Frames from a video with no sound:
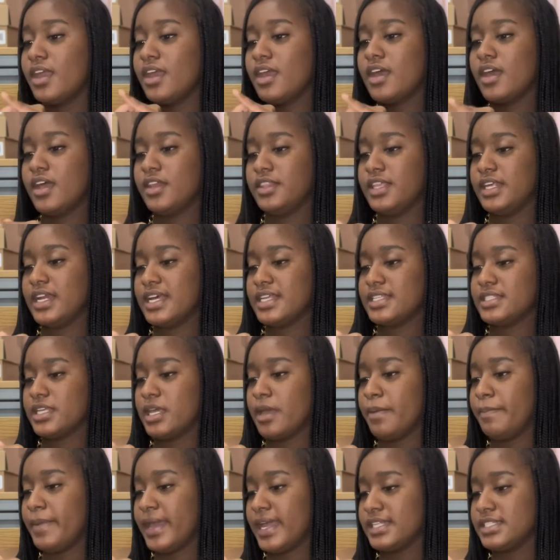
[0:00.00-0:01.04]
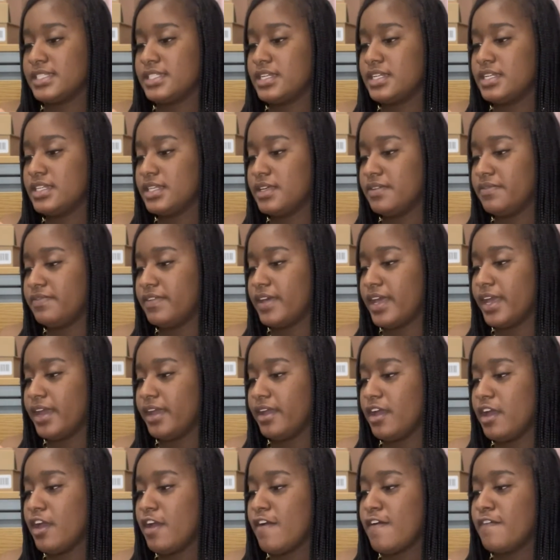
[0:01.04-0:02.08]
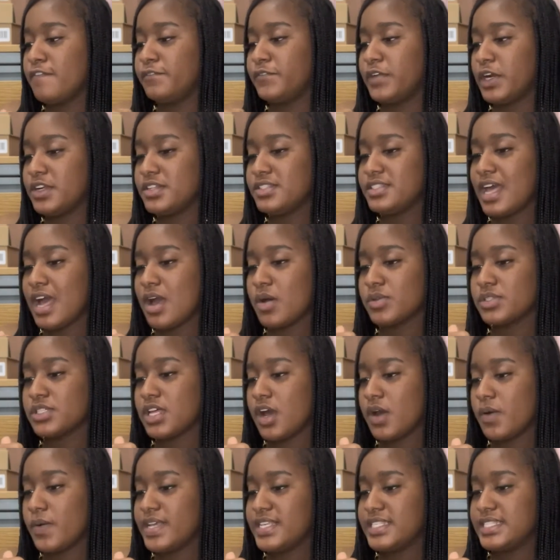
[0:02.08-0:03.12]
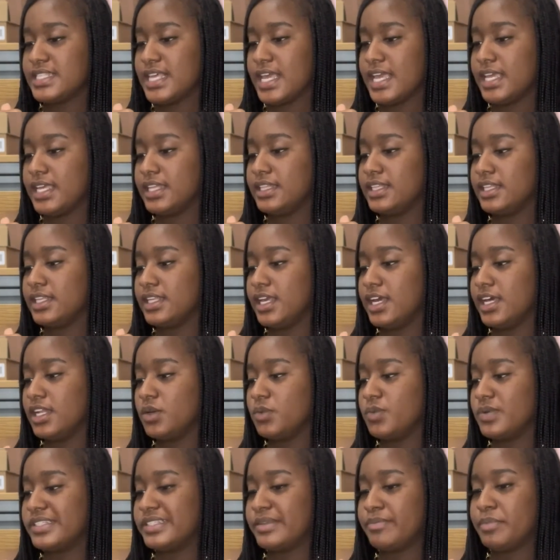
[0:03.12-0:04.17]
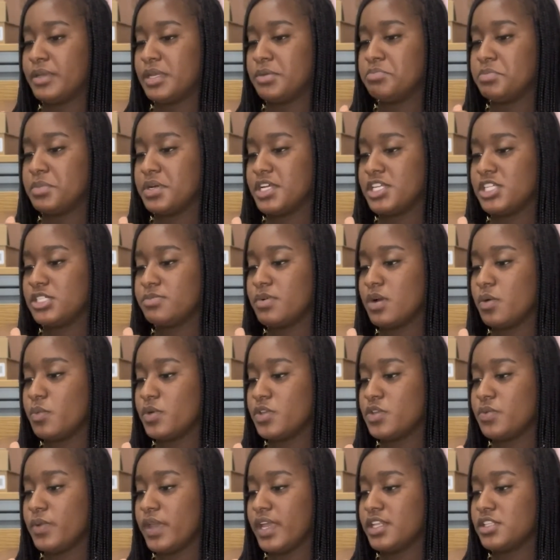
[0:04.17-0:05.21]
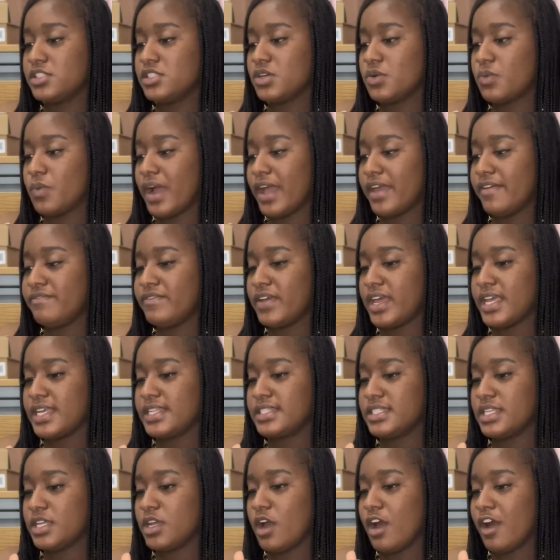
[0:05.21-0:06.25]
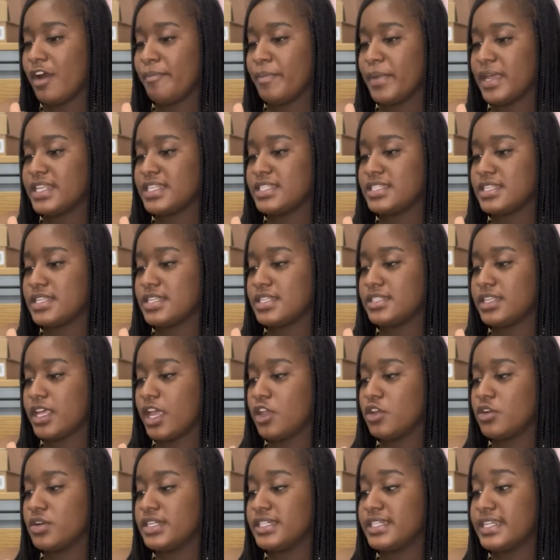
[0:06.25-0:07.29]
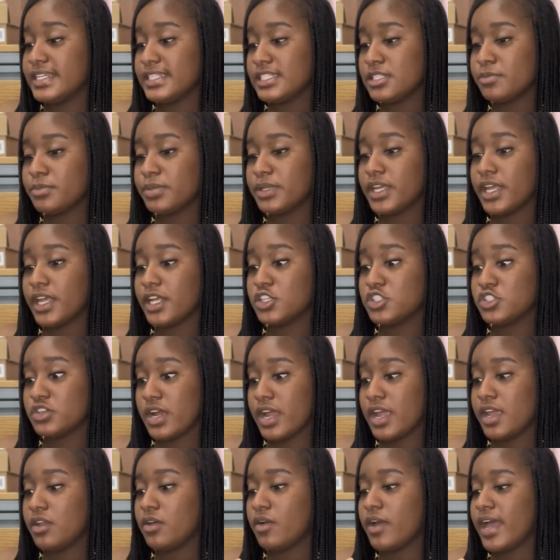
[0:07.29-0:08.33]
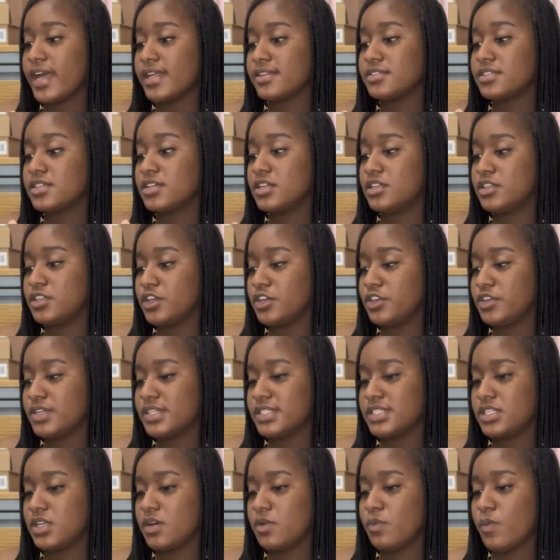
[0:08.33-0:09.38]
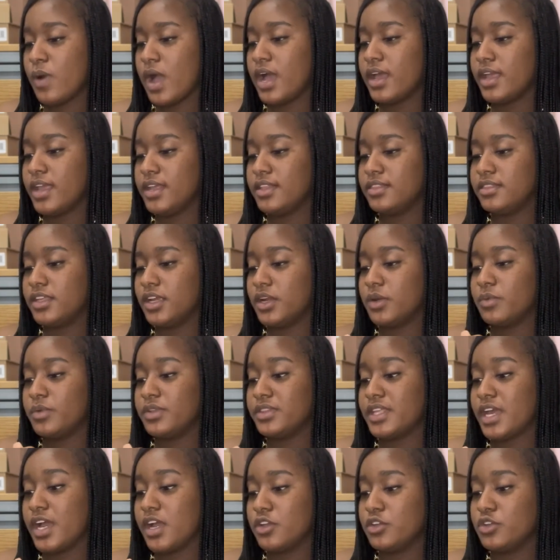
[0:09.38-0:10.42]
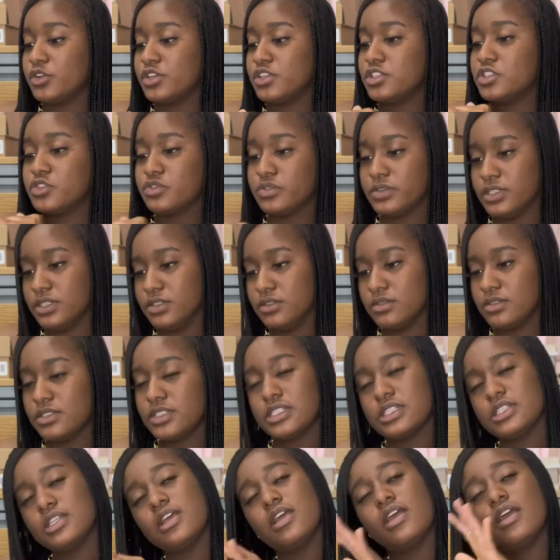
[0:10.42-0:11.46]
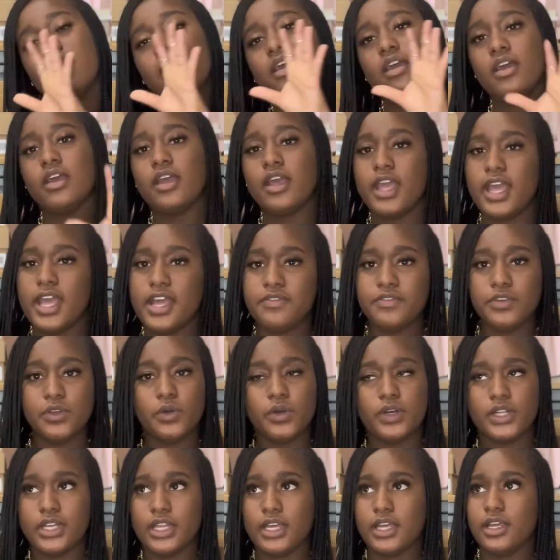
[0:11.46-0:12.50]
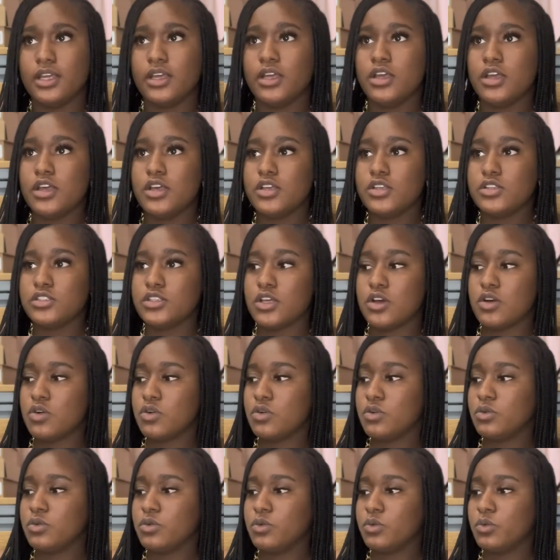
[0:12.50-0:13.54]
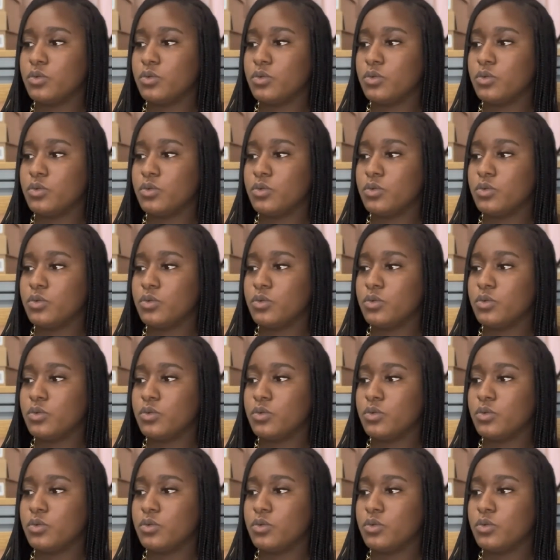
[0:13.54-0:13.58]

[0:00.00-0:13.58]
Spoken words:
then I said, back to the defect. First, I was always thinking the yelling was a bit much, but when you enter white phase, it all makes sense, and you're disciplined and trained on how to conduct yourself while in there without your drills. Heavy on that. So